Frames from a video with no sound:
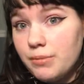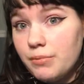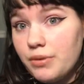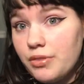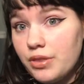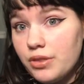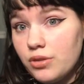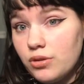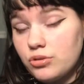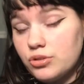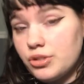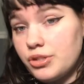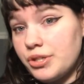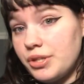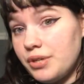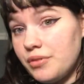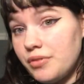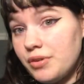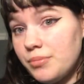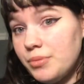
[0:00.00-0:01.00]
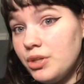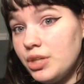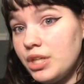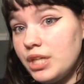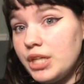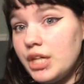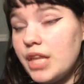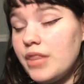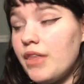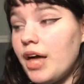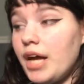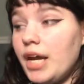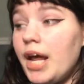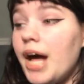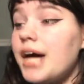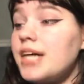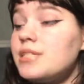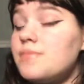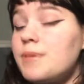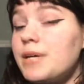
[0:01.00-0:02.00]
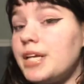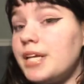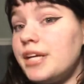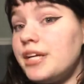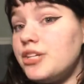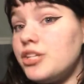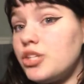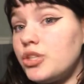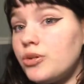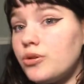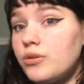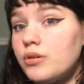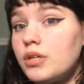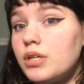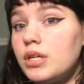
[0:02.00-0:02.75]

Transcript: within the alternative community, and that has been an issue,